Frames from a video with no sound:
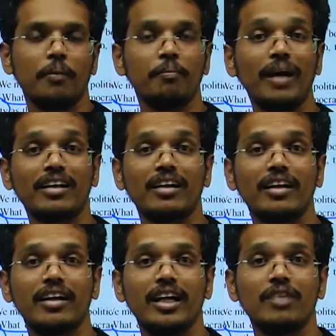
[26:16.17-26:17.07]
but
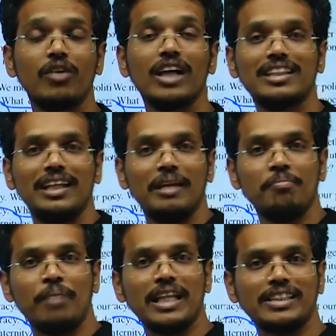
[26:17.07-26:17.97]
it was
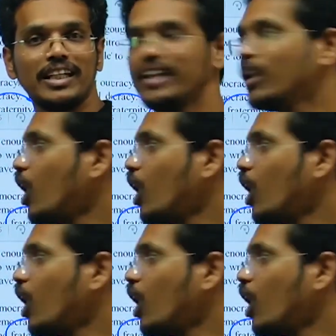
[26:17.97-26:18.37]
implicit in the